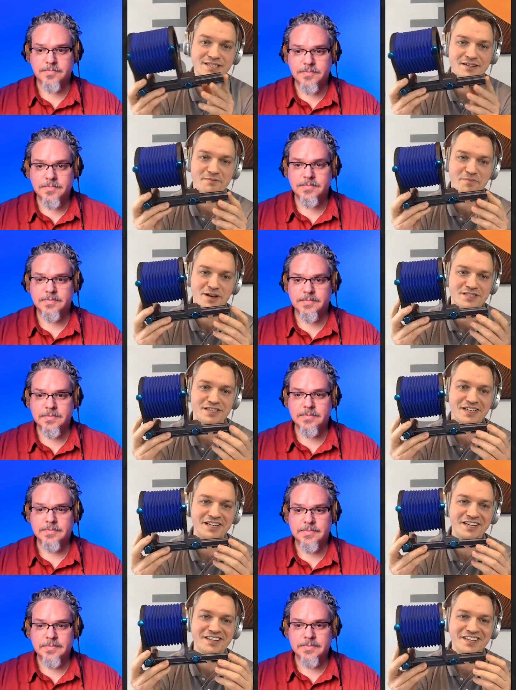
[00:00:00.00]
Speaker 1: So
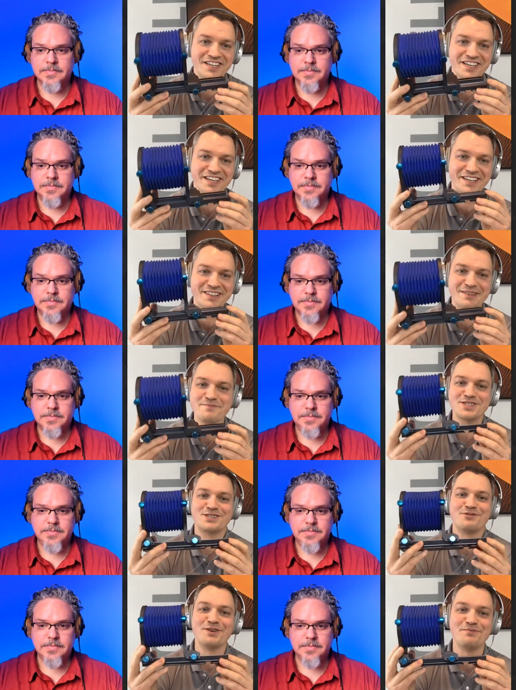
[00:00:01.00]
that's
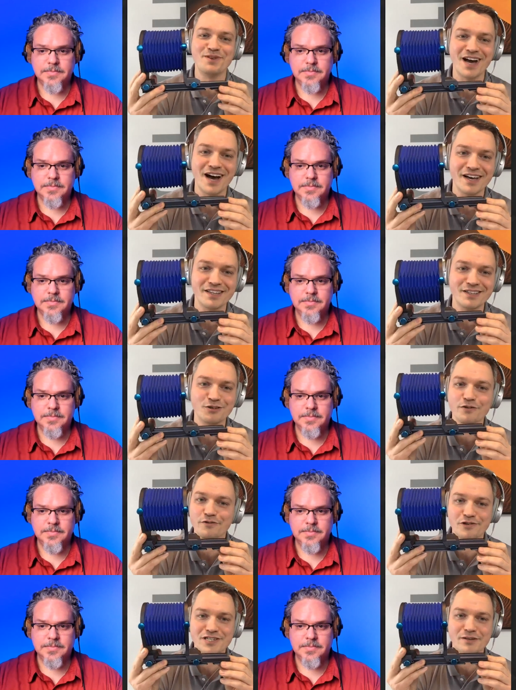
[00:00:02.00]
basically the the
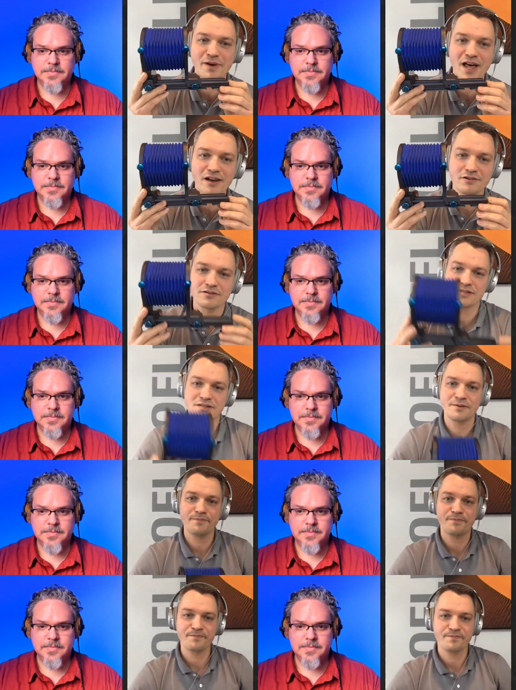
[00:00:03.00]
mystery behind the
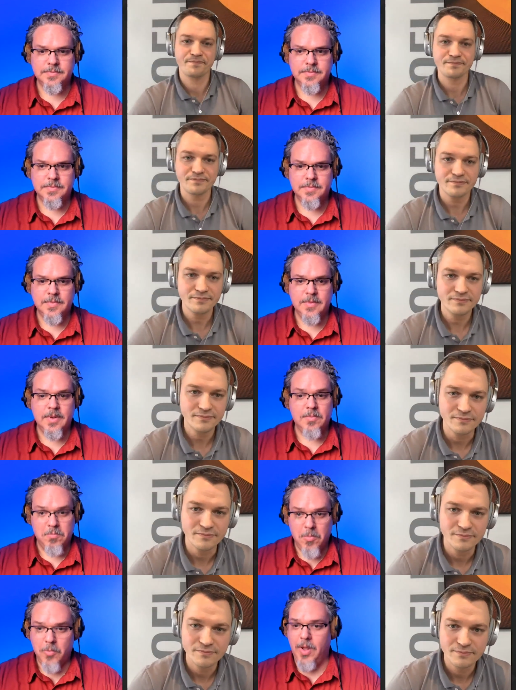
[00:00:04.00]
universal bellows.
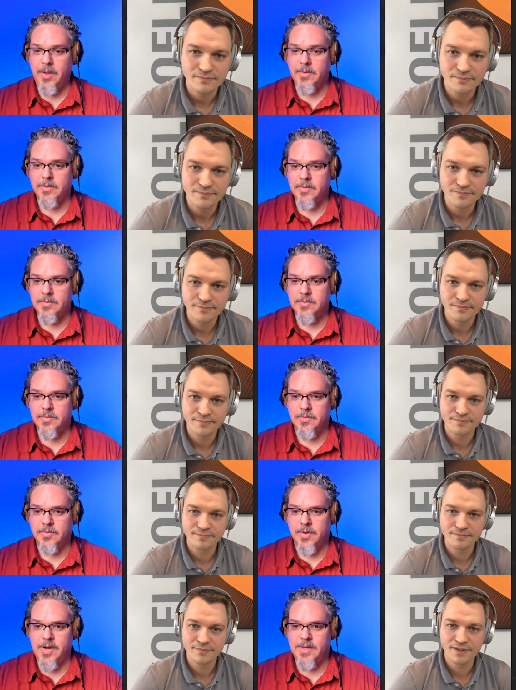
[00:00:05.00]

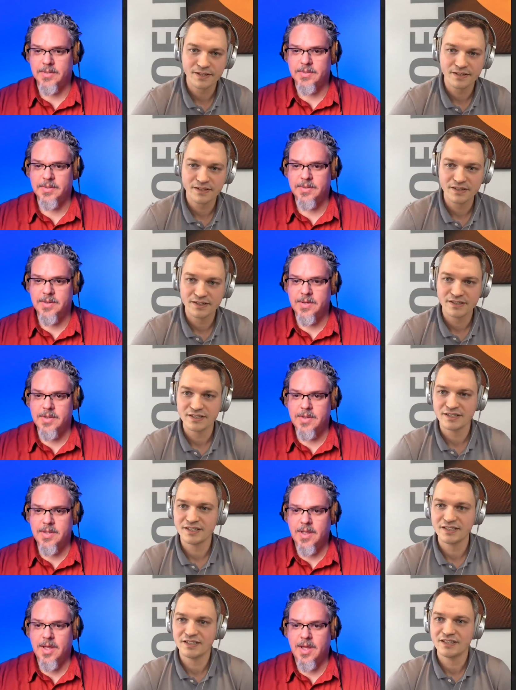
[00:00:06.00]
Speaker 2: Okay,
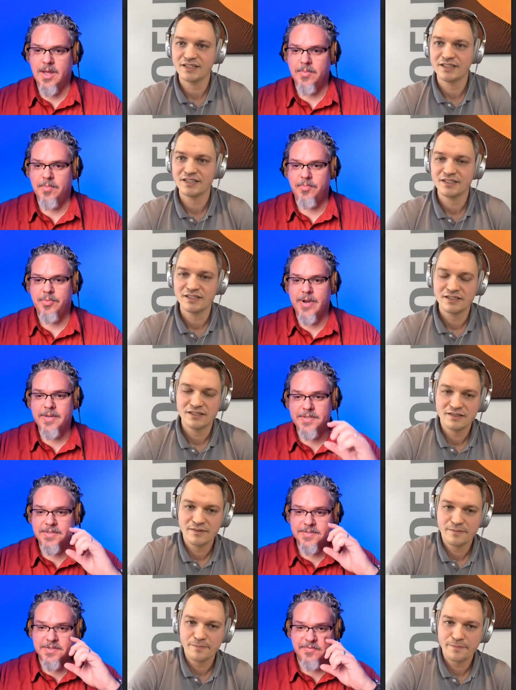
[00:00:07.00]
great.
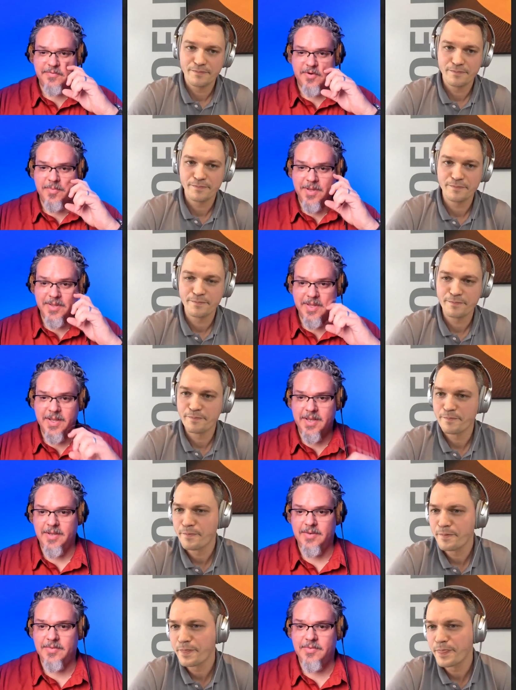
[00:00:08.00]
Uh, Brent
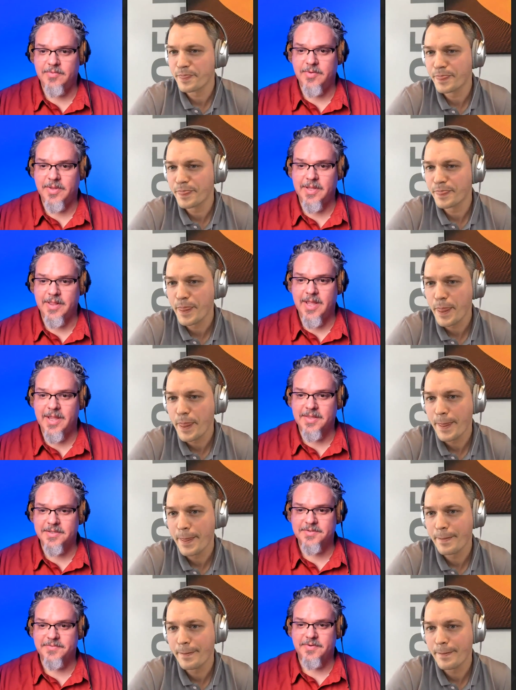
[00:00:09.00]
is affirming that he
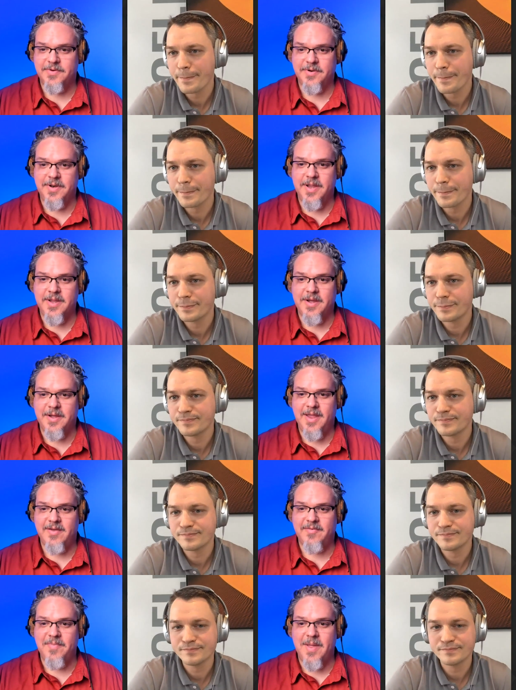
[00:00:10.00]
really liked
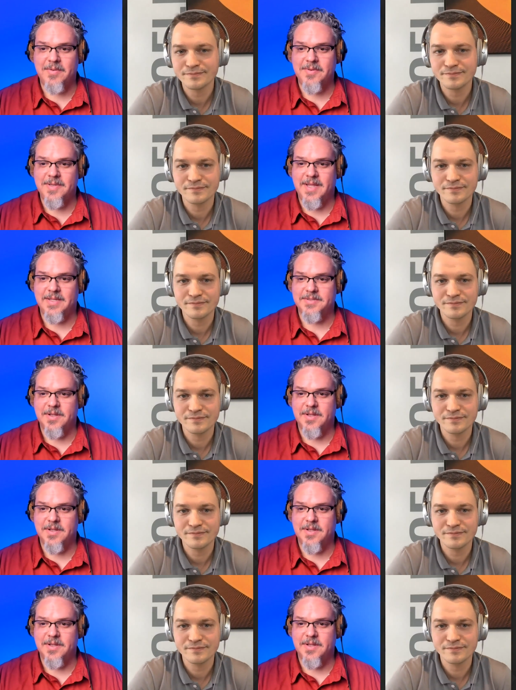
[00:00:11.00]
this for Nikon